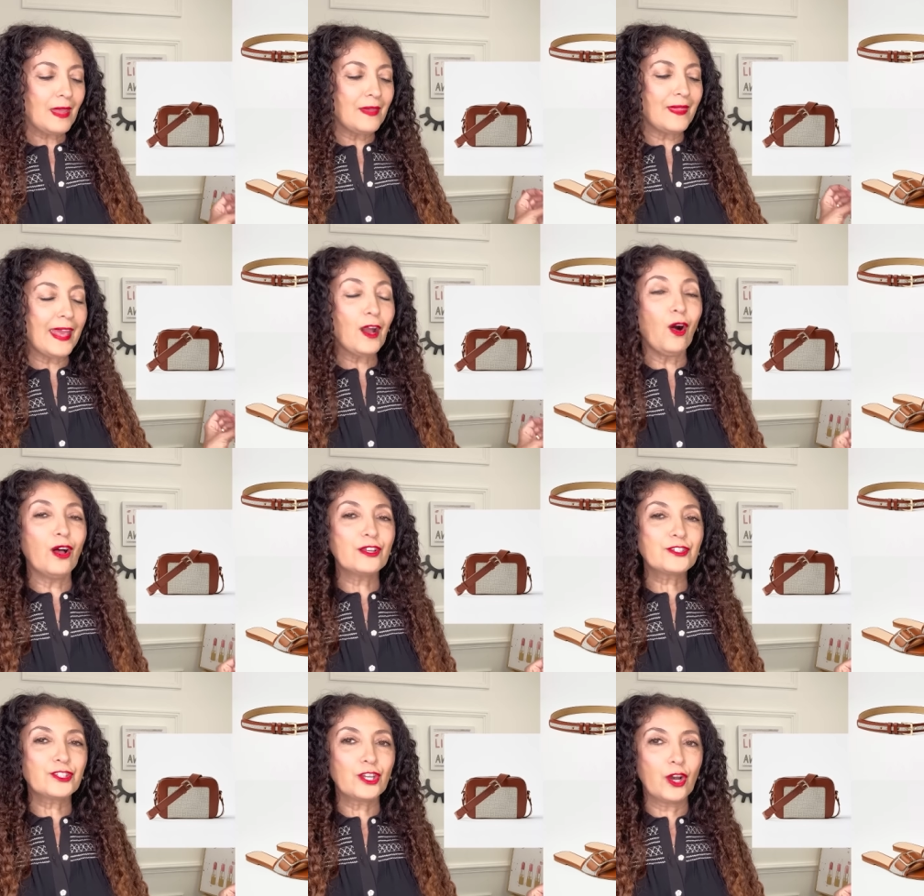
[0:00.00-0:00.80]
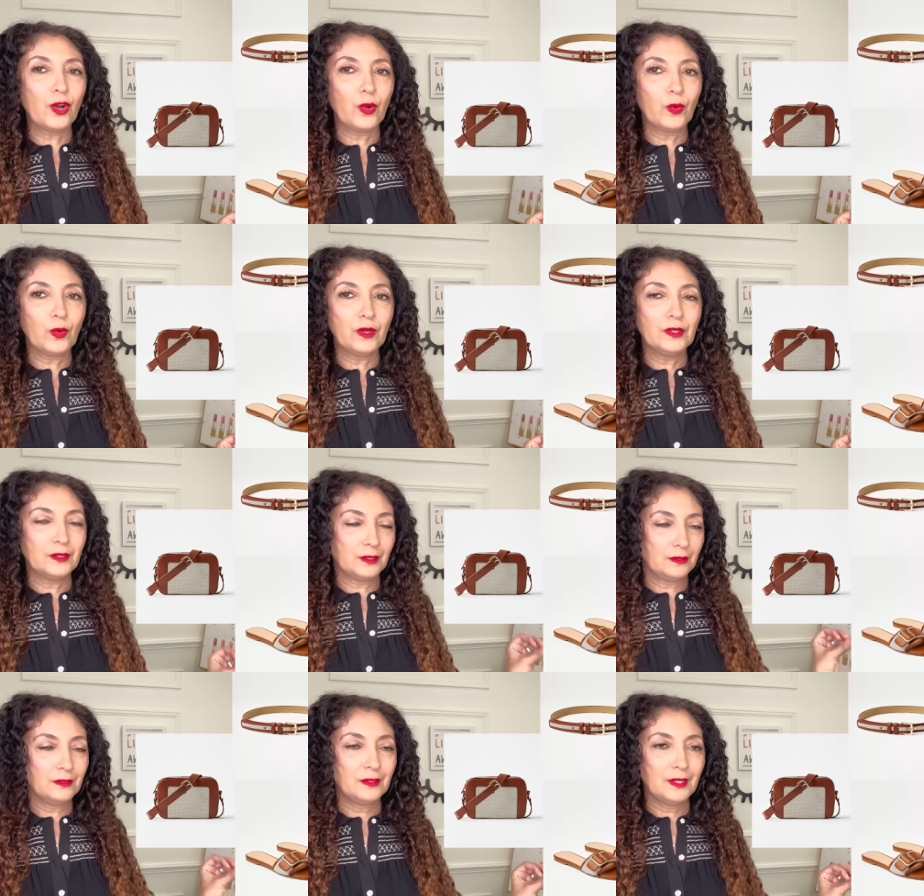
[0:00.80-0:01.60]
They also,
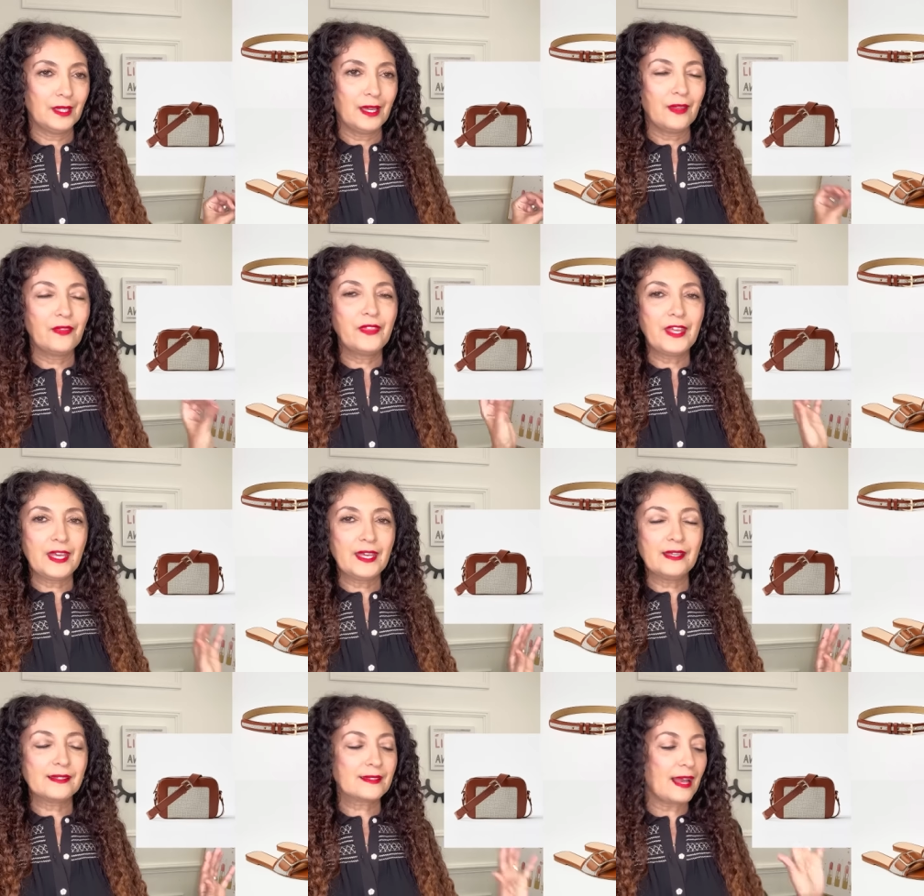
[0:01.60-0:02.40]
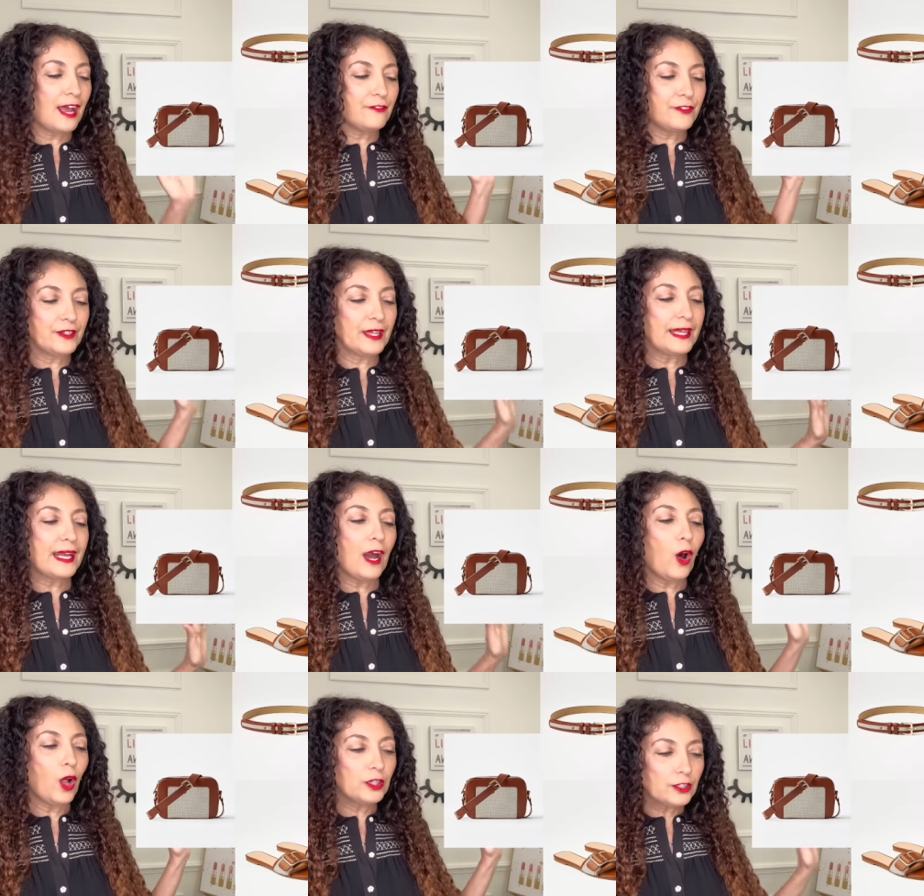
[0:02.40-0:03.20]
these, I feel
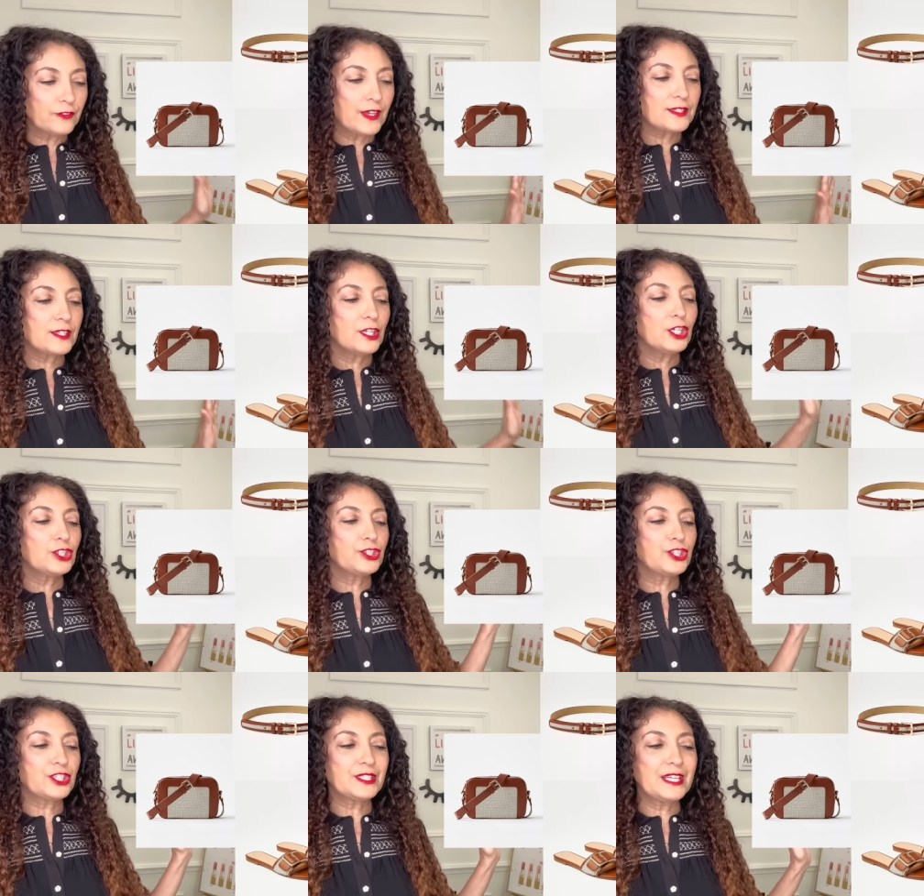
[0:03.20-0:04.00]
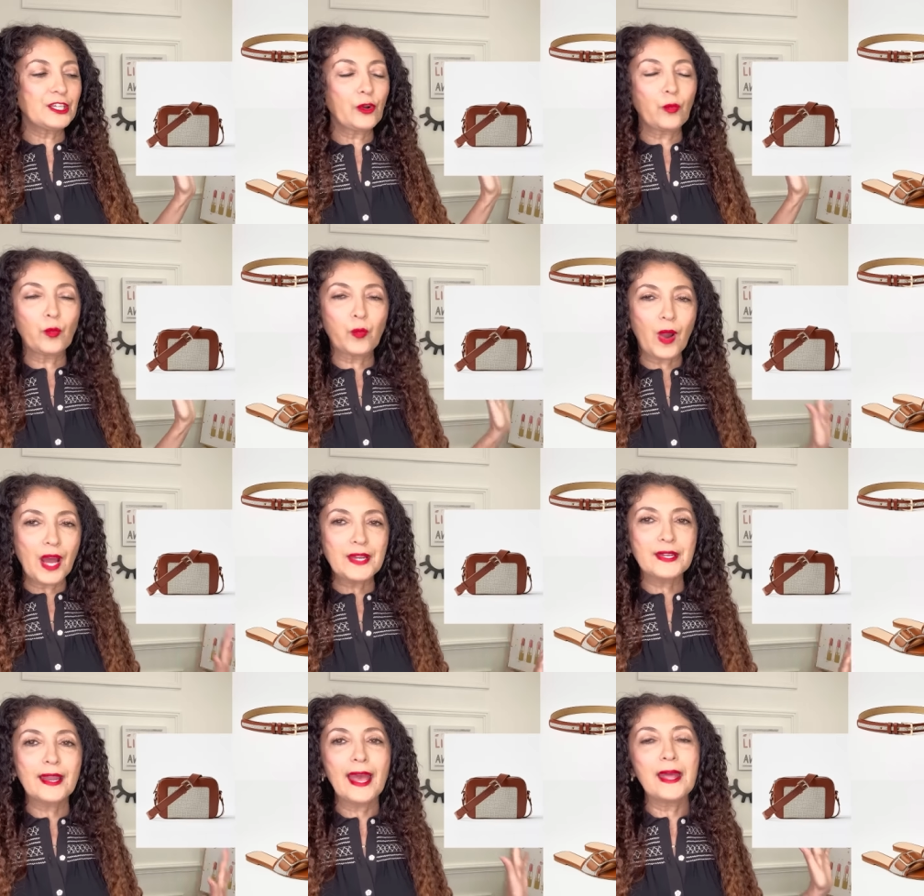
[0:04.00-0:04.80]
like all of us just need to
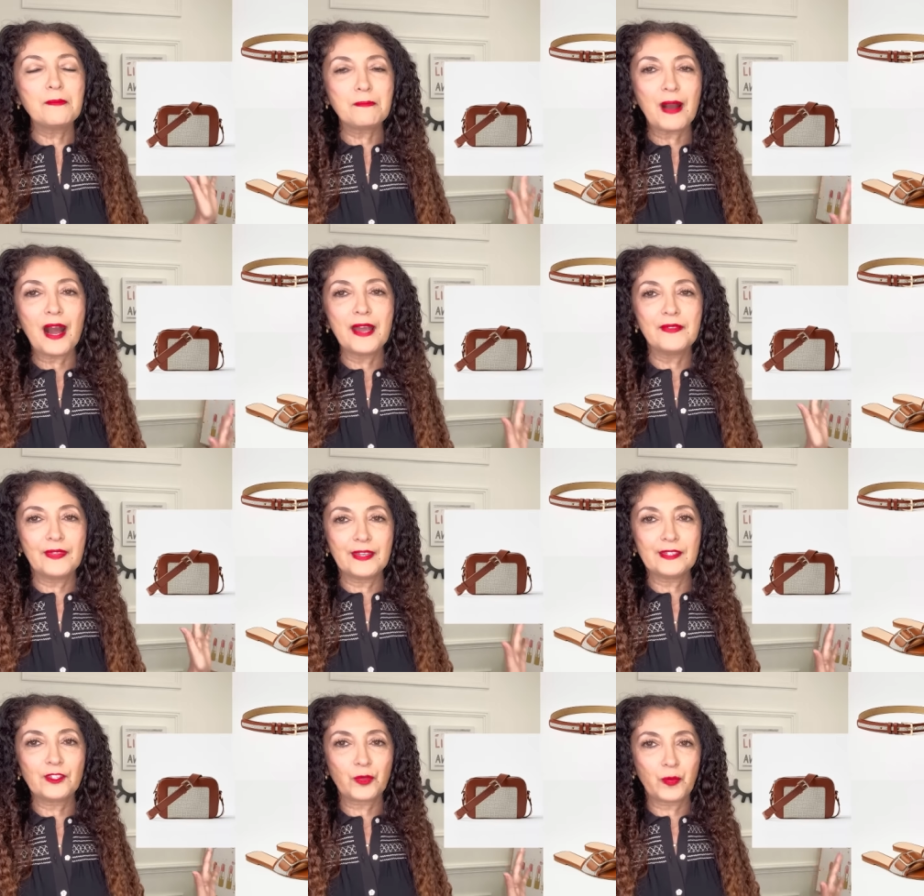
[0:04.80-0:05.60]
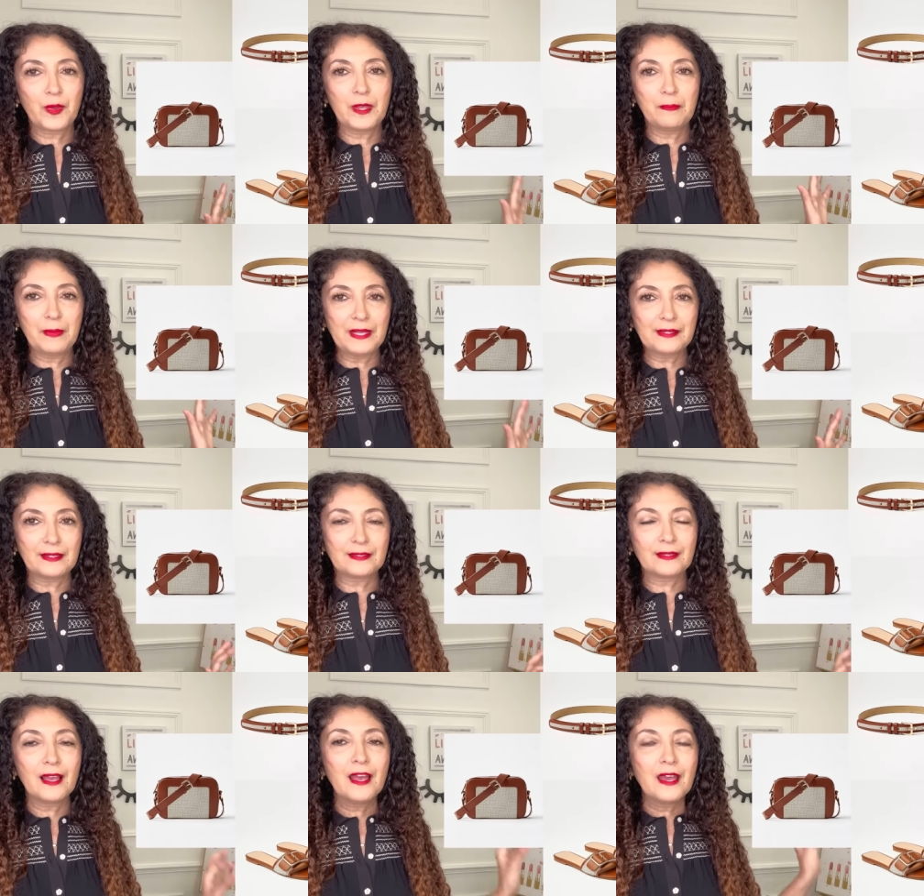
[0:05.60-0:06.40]
run and buy these three pieces.